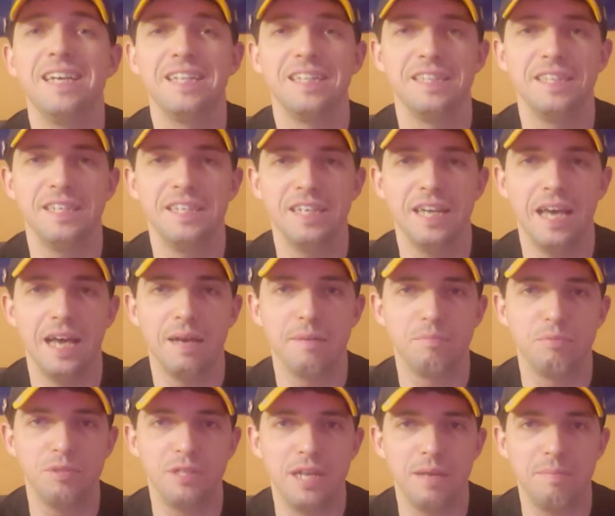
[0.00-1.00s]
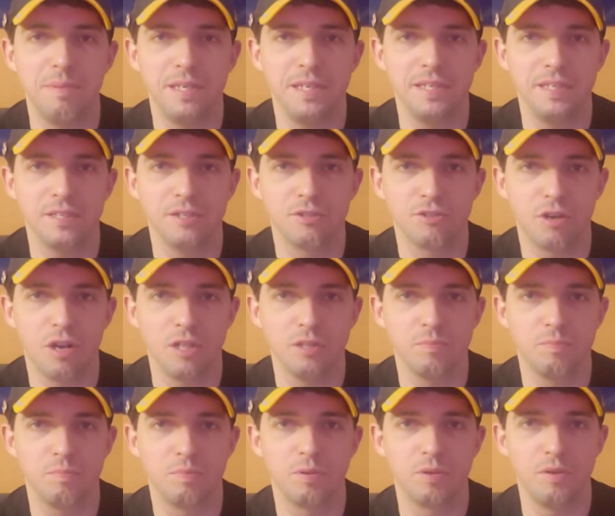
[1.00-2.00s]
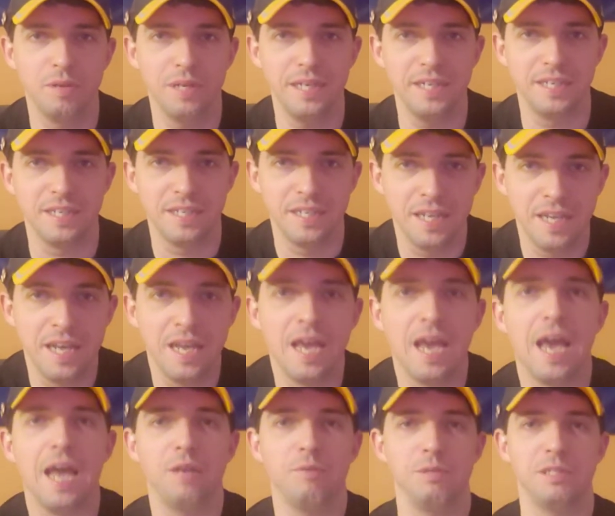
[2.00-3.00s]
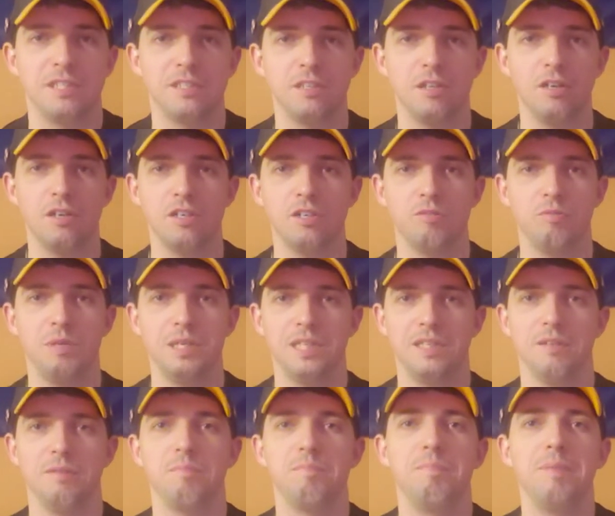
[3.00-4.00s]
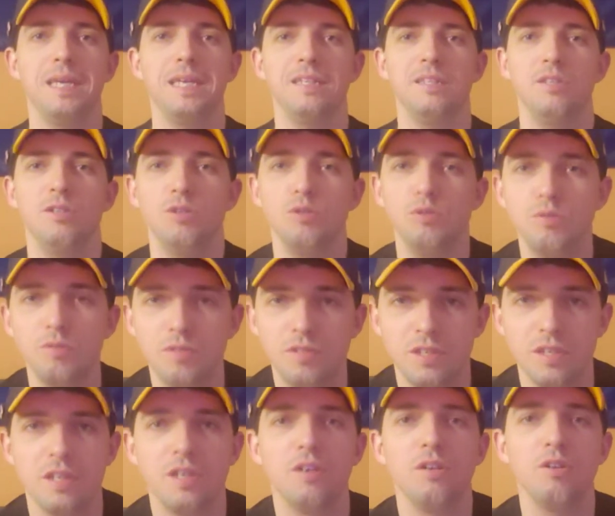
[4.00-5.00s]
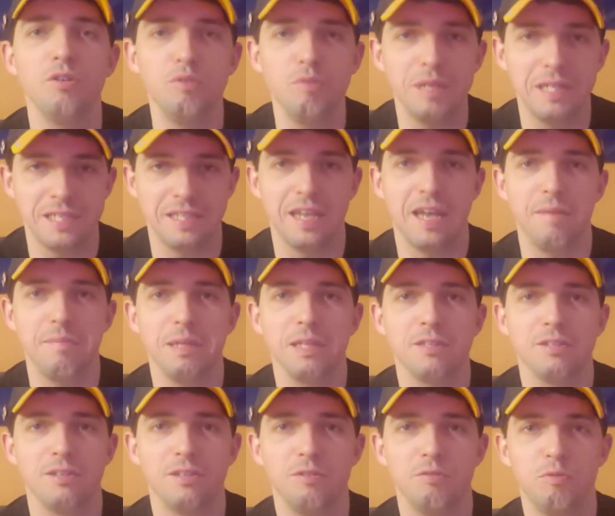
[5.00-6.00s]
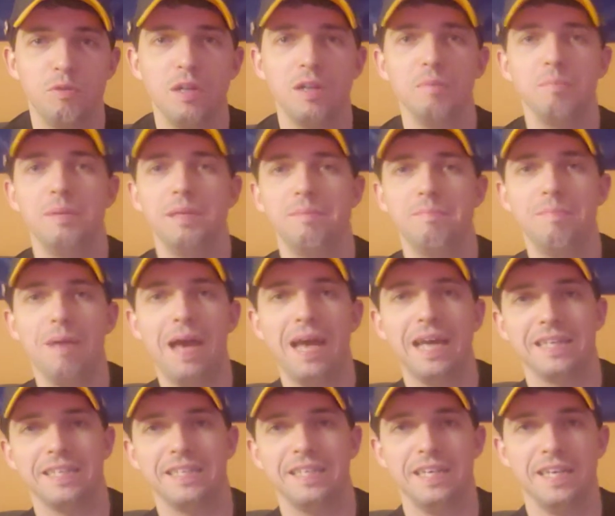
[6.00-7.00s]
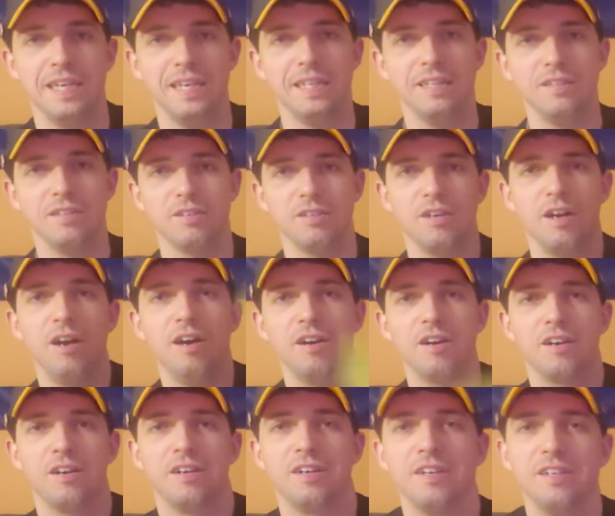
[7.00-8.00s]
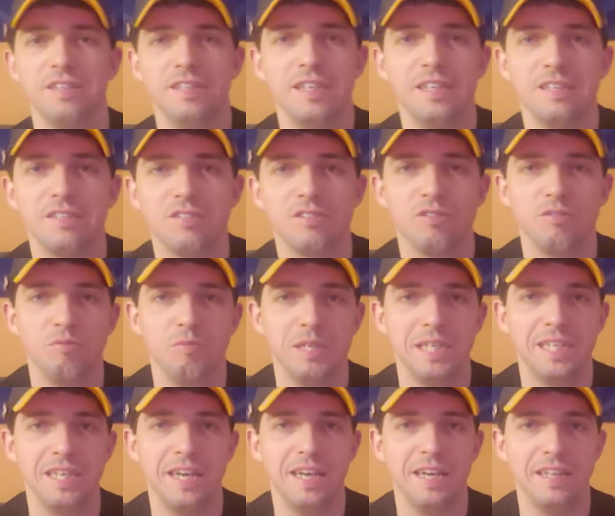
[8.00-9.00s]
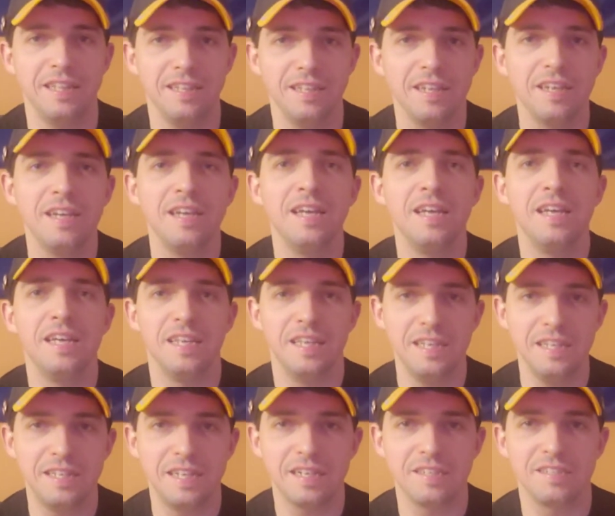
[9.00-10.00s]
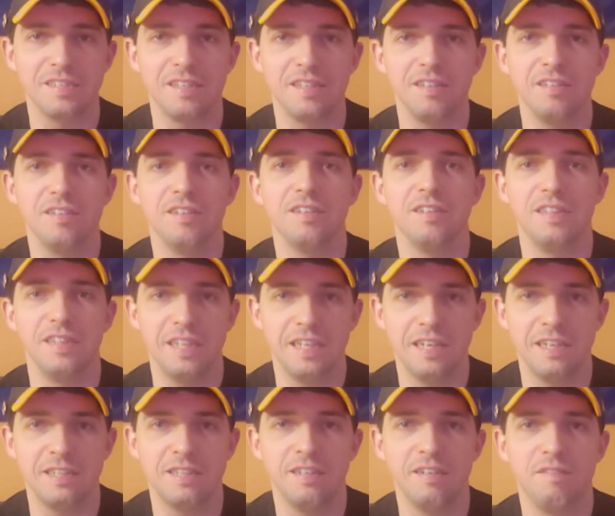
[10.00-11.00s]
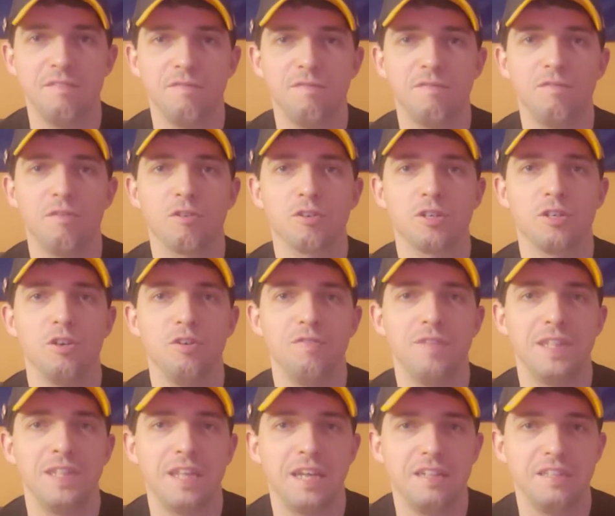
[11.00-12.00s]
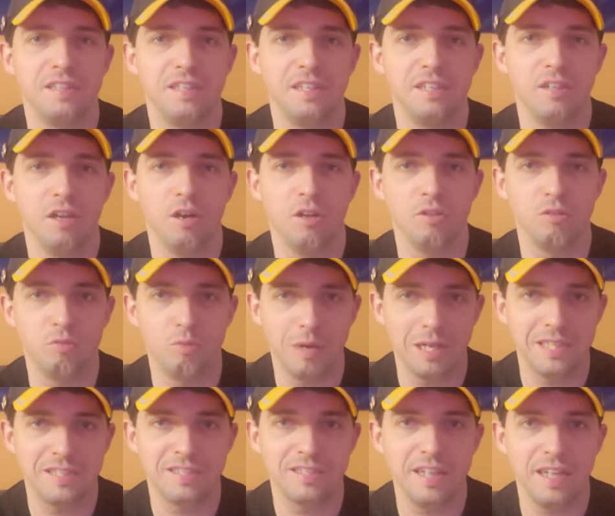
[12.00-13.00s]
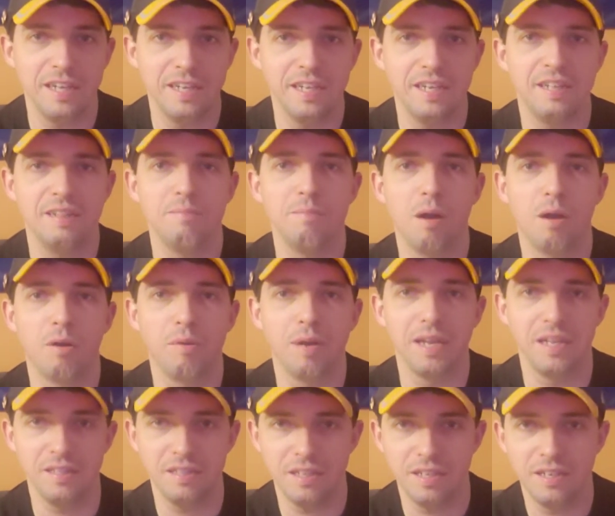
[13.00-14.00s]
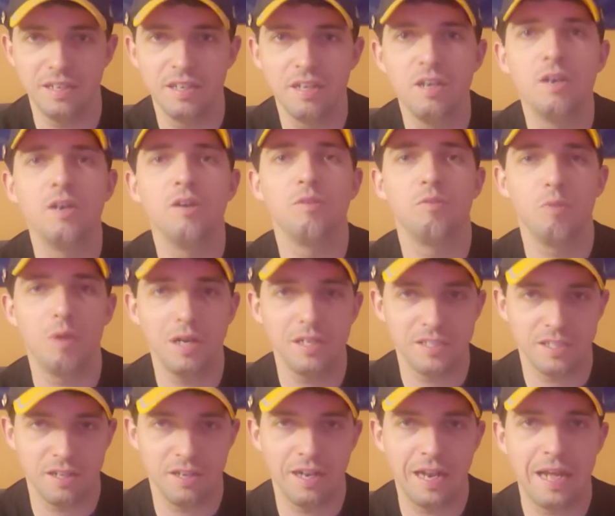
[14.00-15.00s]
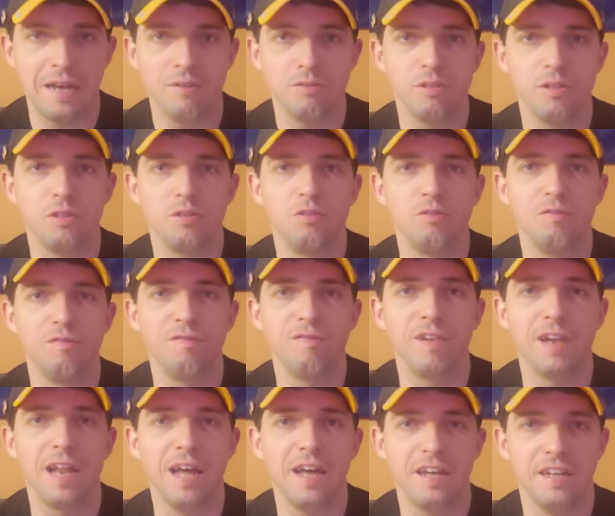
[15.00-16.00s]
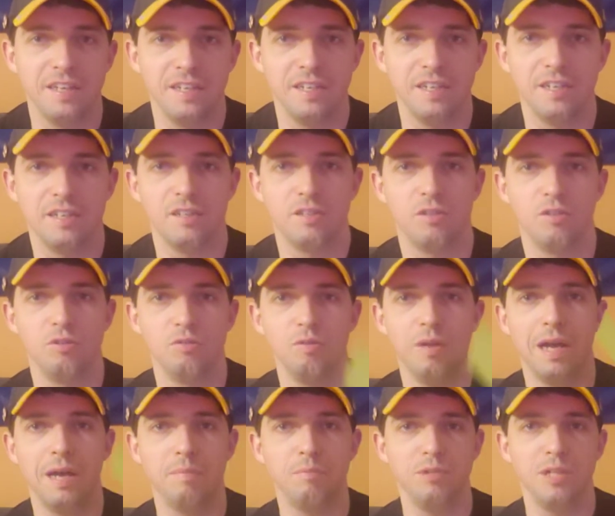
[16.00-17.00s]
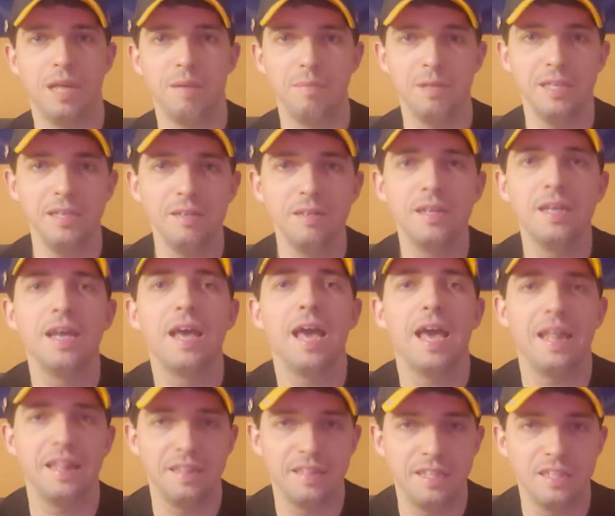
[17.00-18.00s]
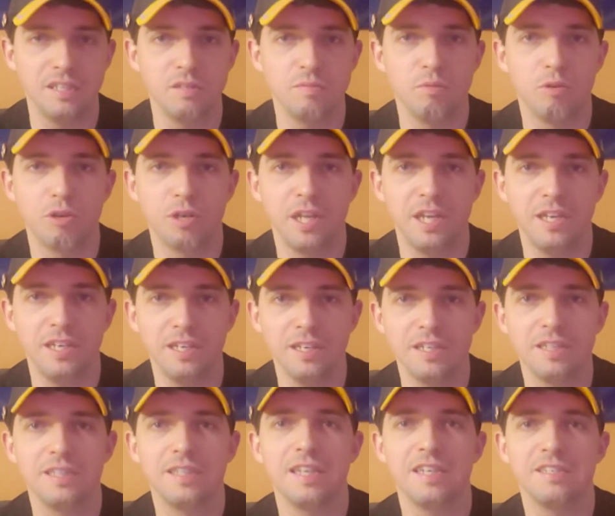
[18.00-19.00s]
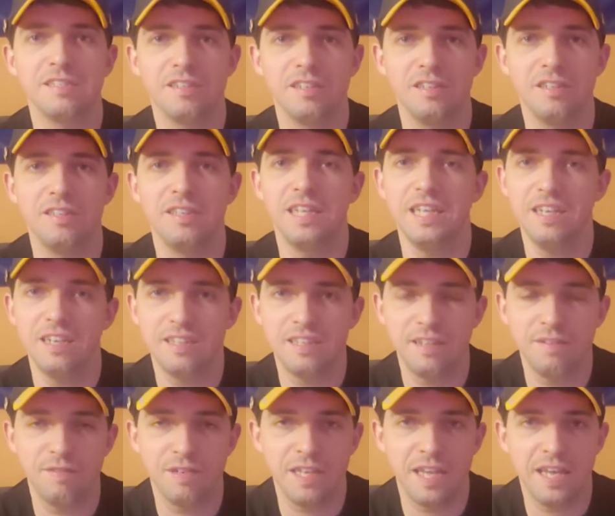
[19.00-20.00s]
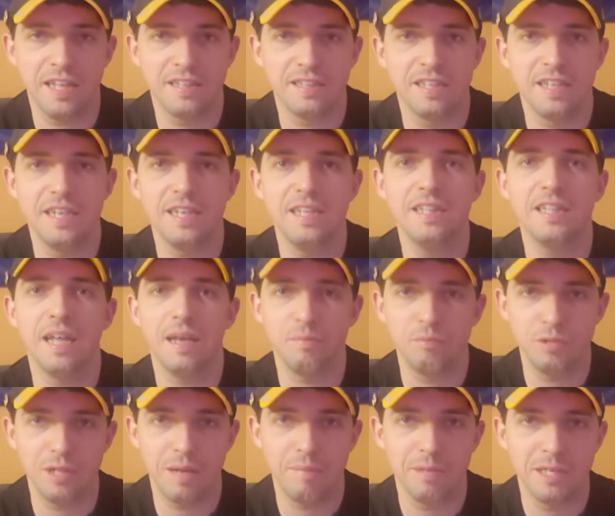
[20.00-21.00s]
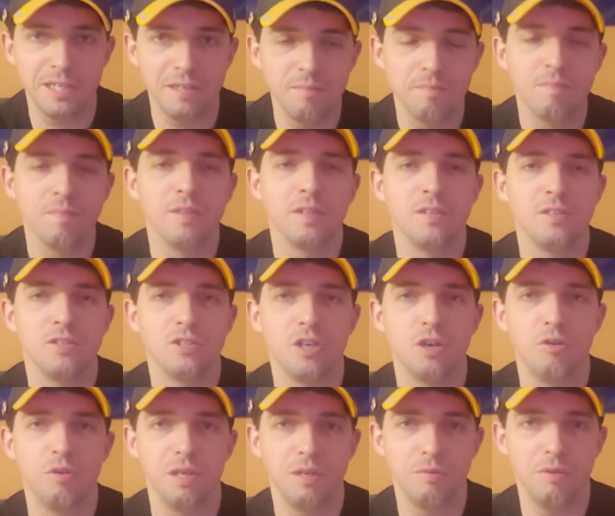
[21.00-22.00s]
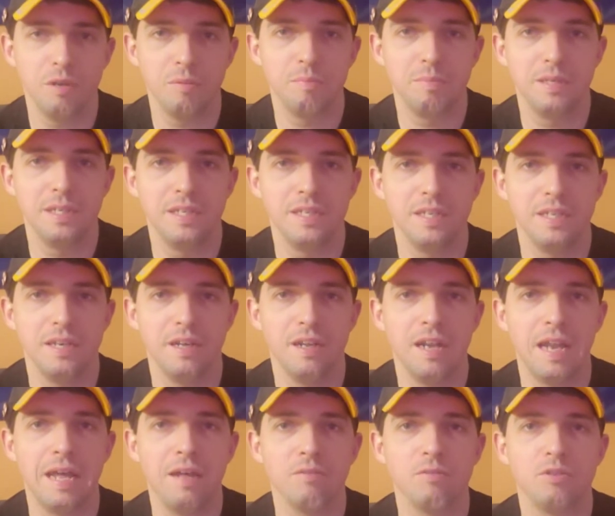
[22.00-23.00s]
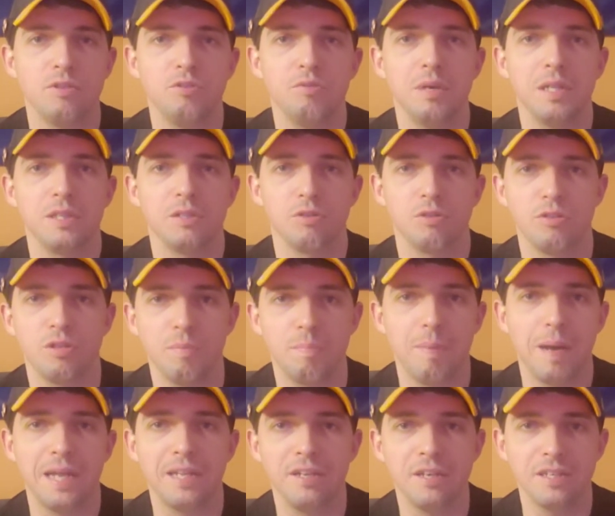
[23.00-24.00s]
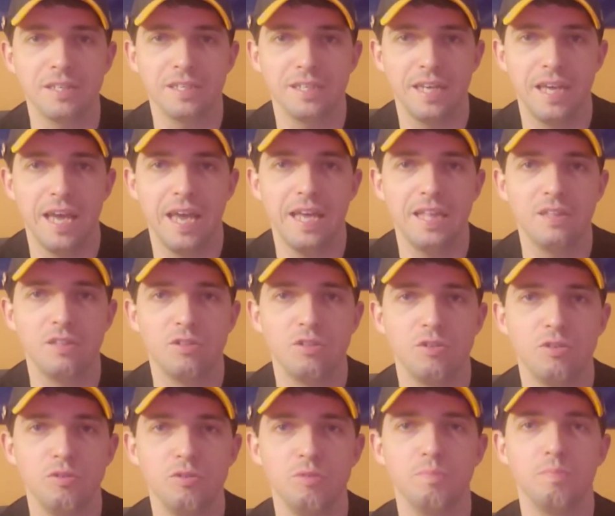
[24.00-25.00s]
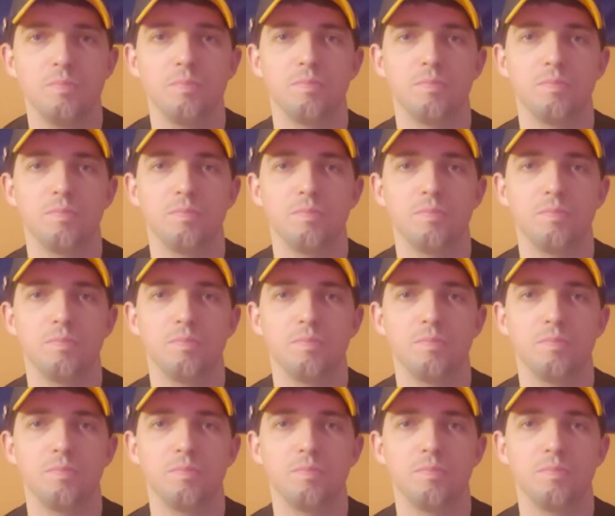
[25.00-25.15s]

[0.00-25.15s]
the Abu Dhabi Grand Prix. And we start with big news. Lewis Hamilton will be back in the car this weekend. He tested negative for COVID-19 on Wednesday in Bahrain, was allowed to fly to Abu Dhabi, and this morning tested negative again in Abu Dhabi. So he will be allowed to enter the paddock and to